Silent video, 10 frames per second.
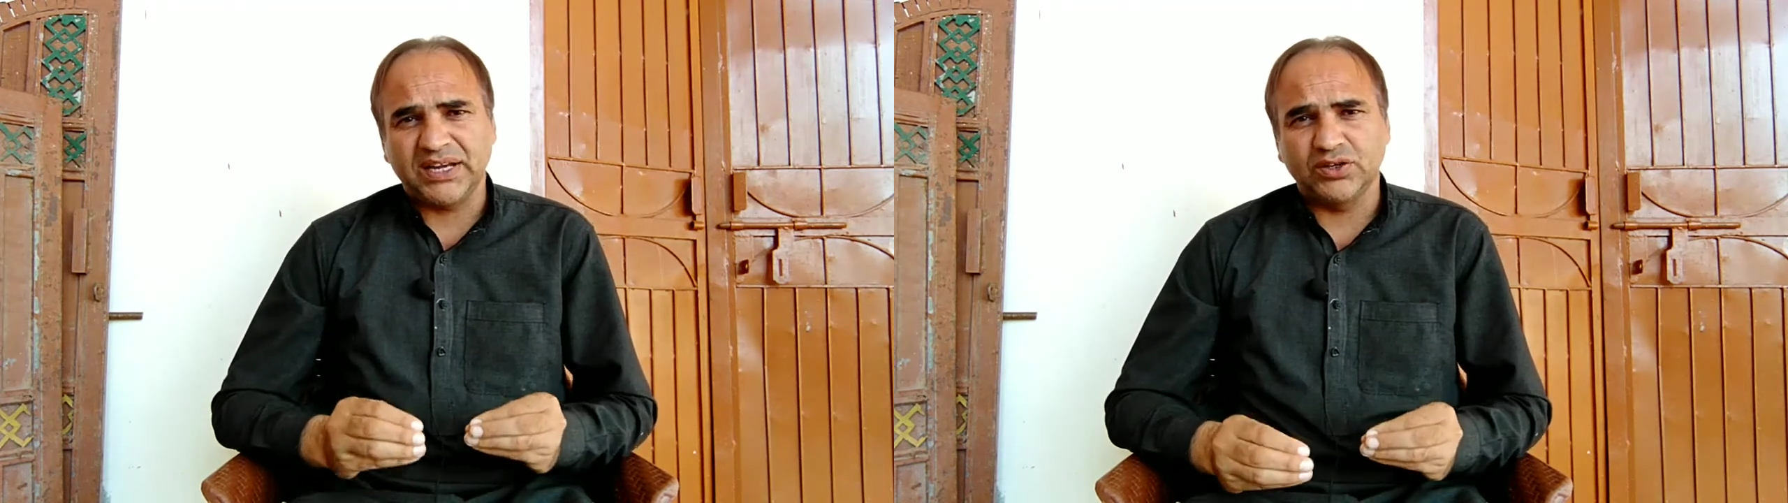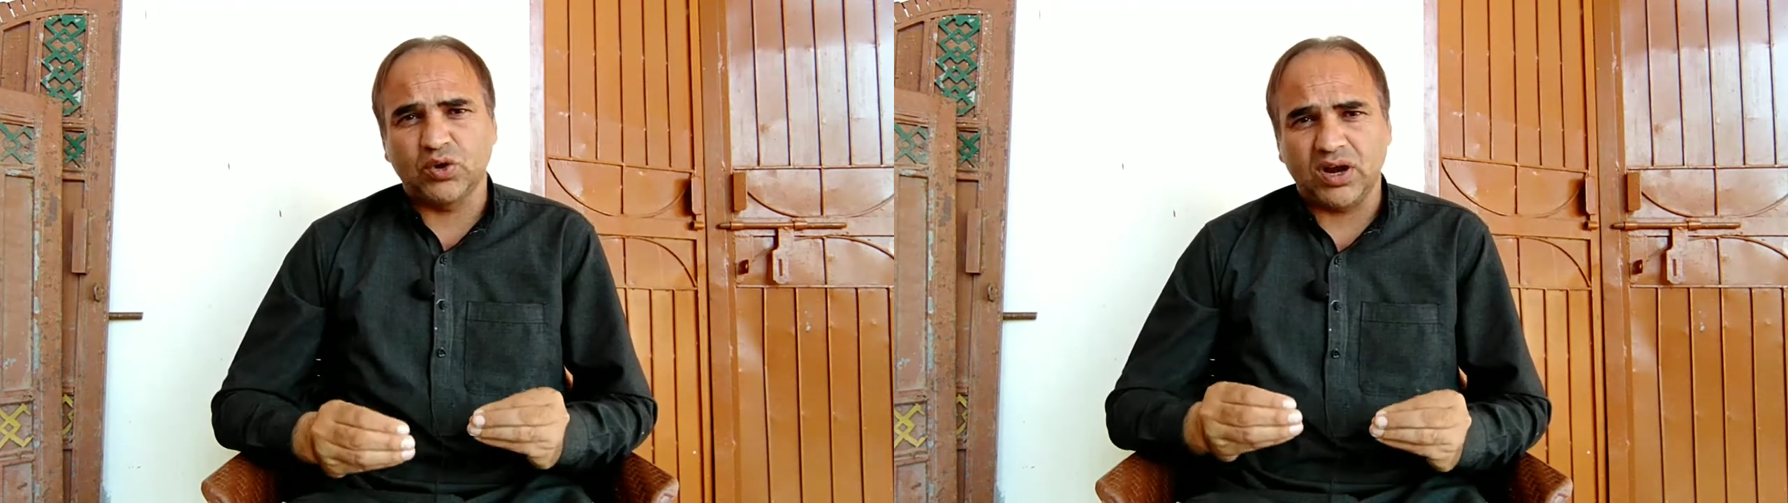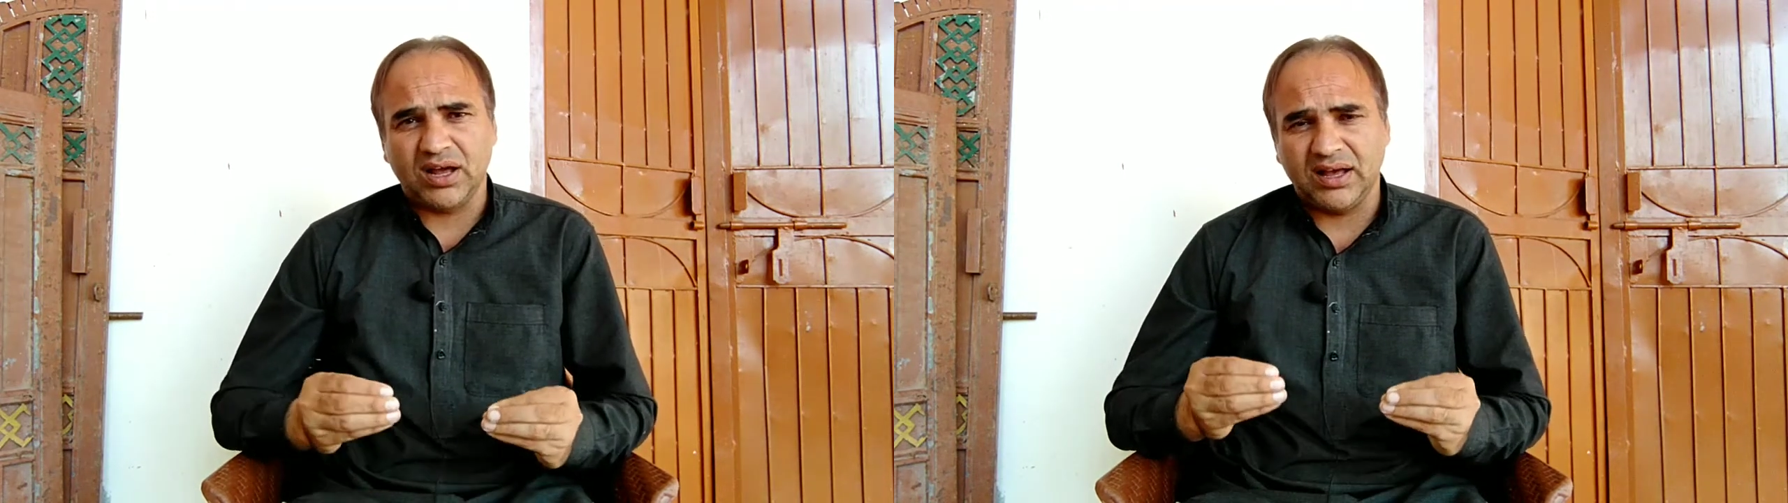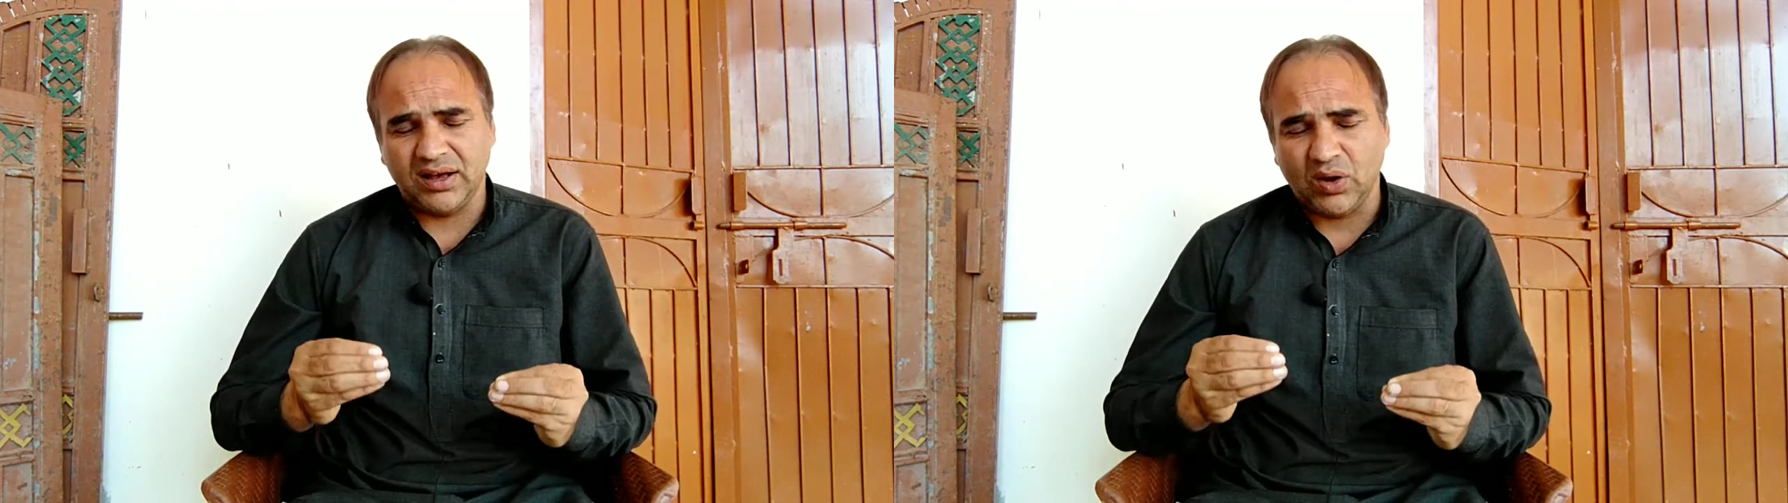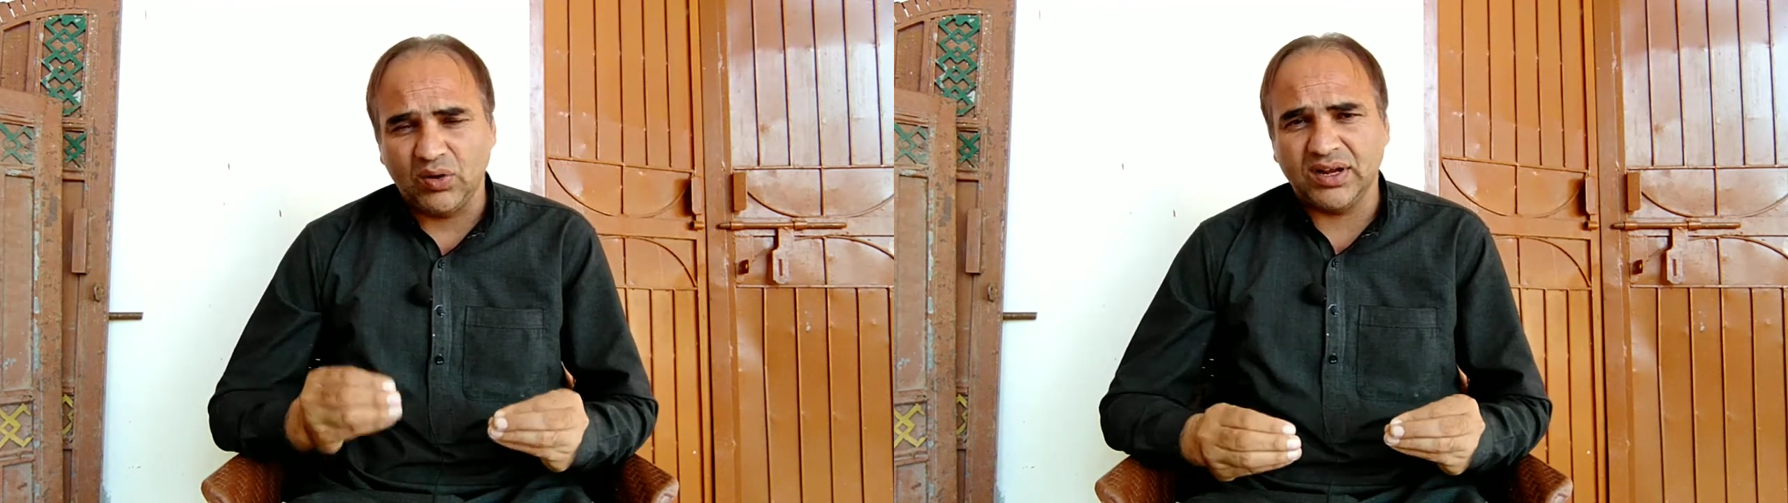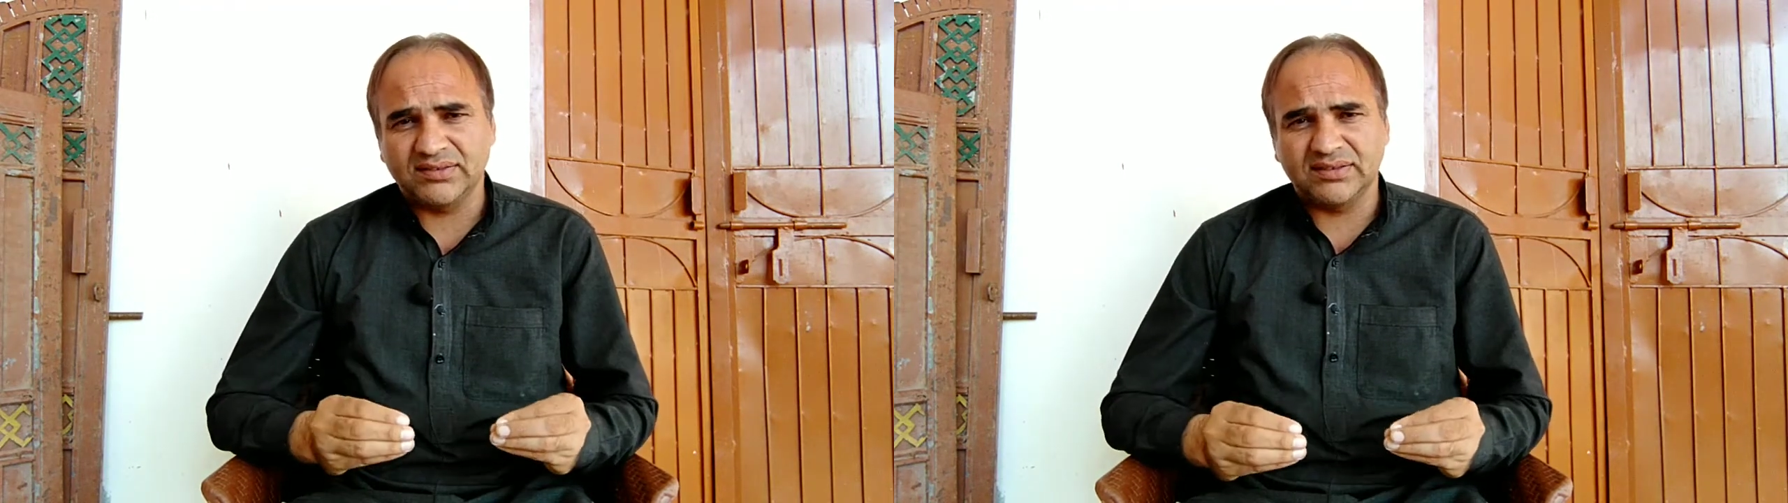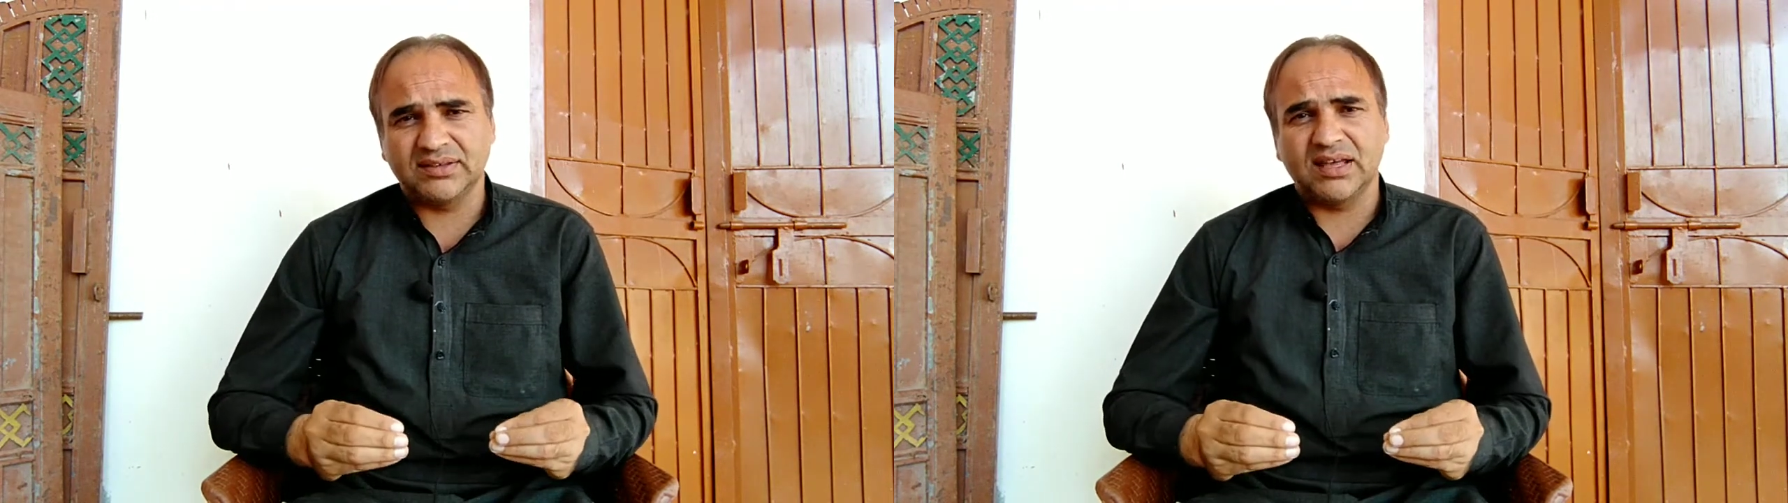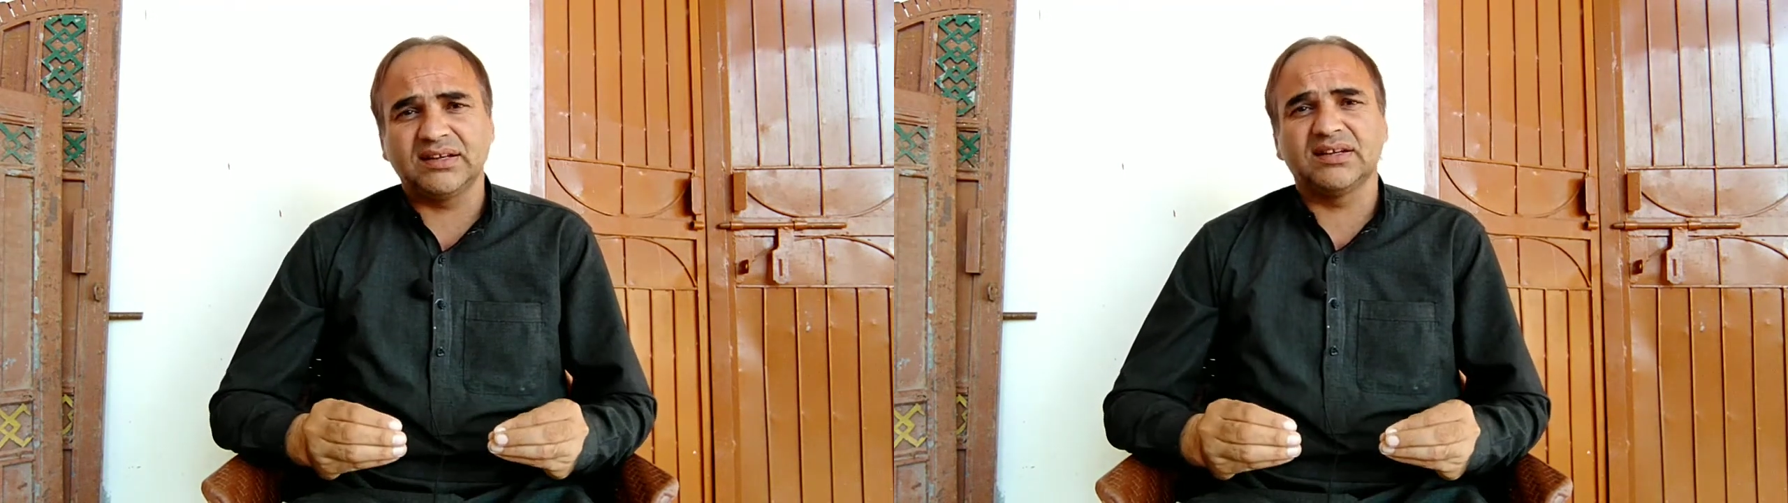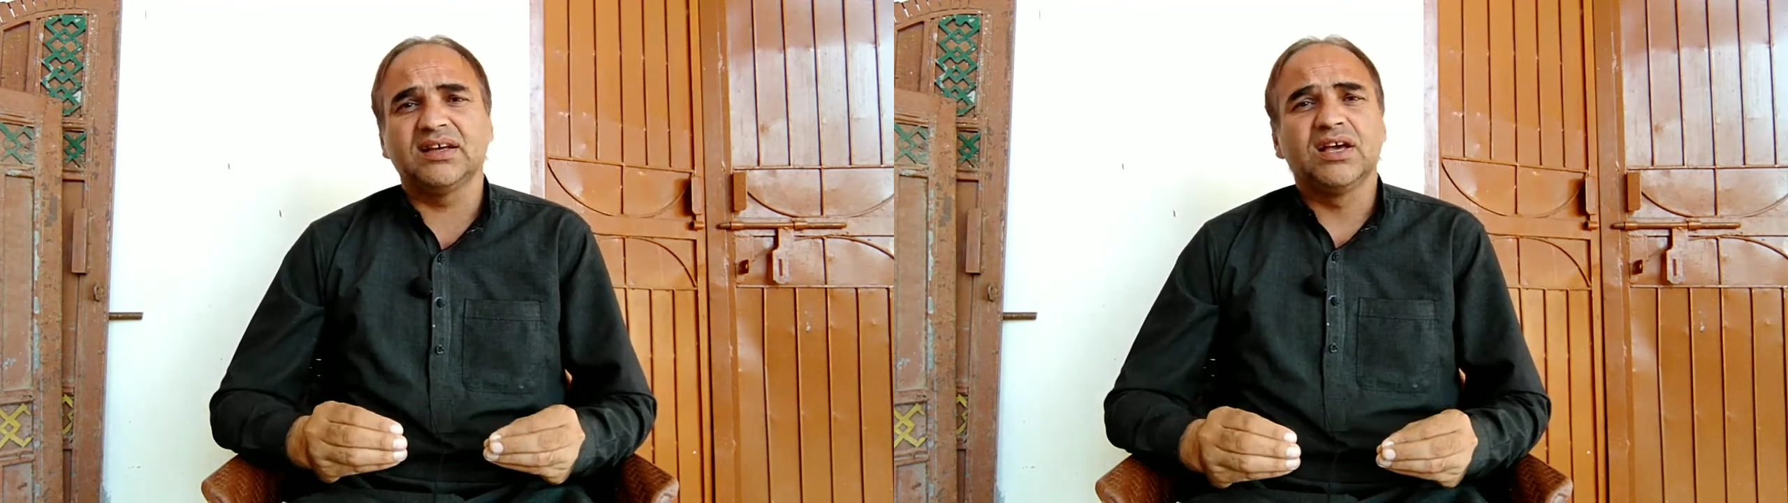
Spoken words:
in your own accent,